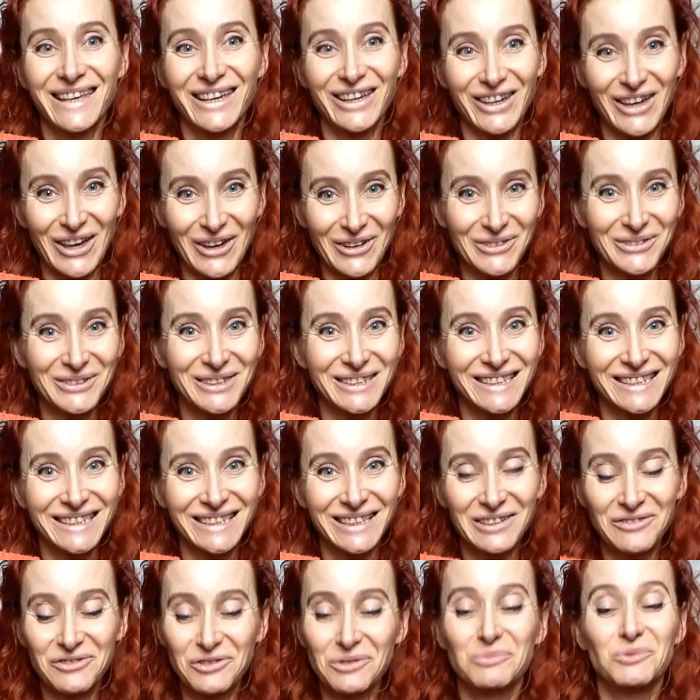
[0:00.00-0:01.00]
coat
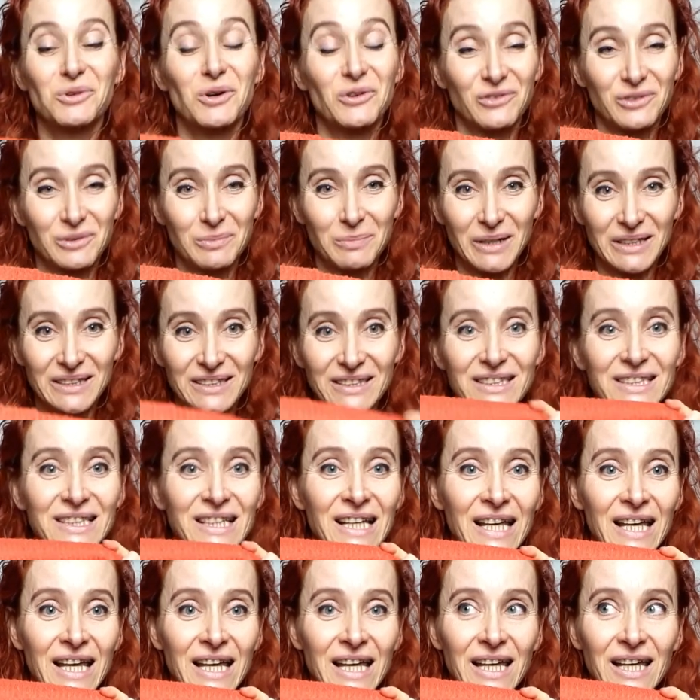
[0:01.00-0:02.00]
from Waffle Buttons,
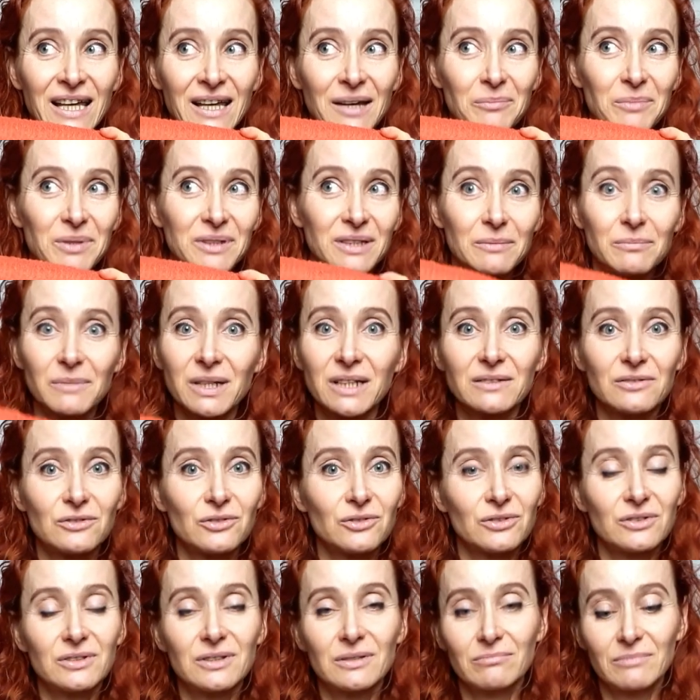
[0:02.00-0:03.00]
but I might
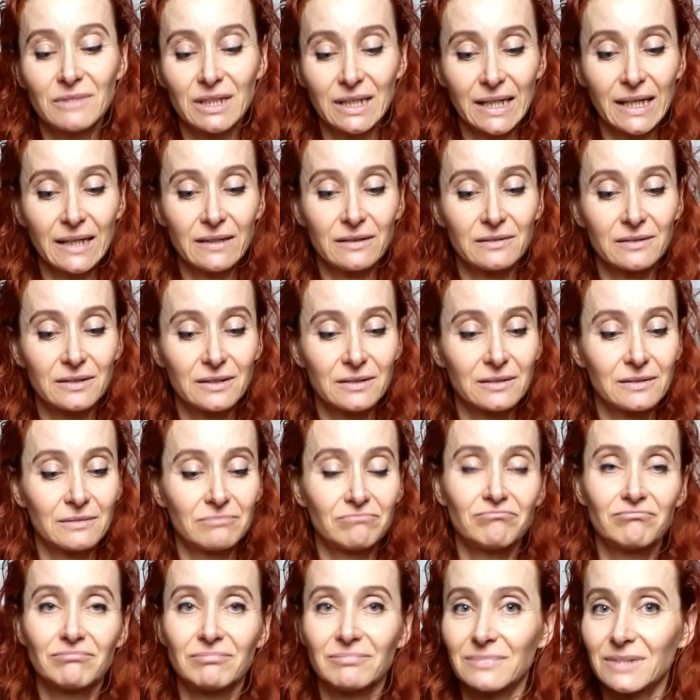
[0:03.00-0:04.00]
do something else.
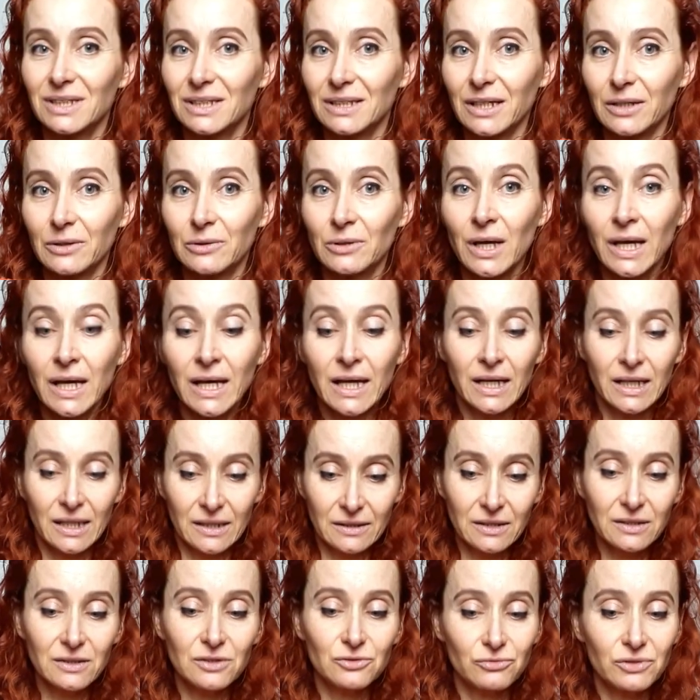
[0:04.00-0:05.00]
Don't know.
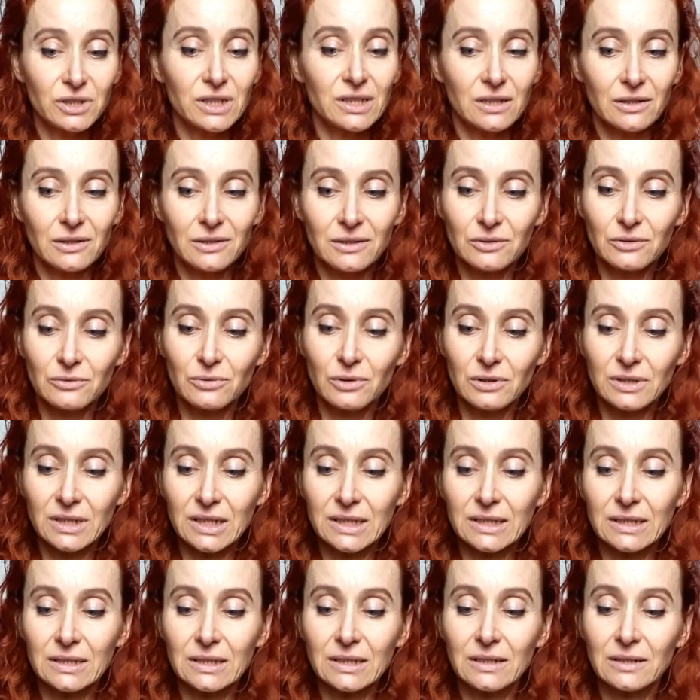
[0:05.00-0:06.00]
It is really good
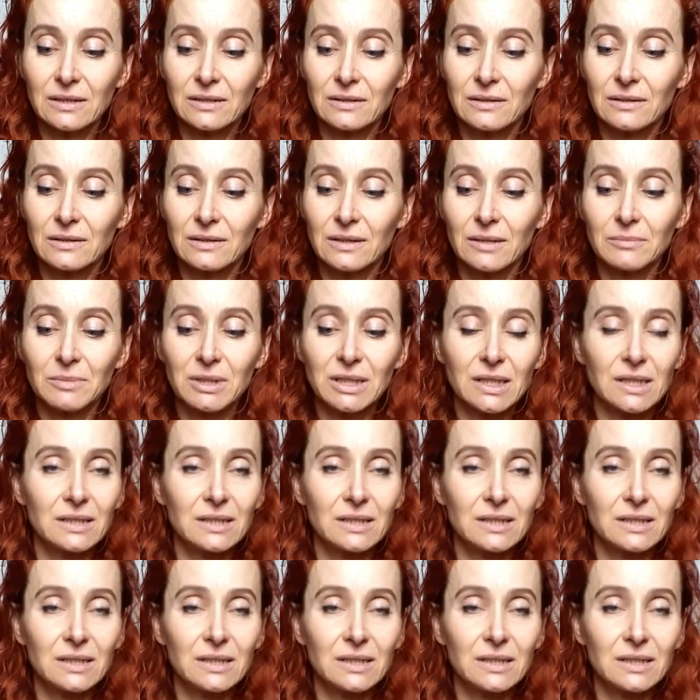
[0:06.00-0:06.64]
quality. I mean,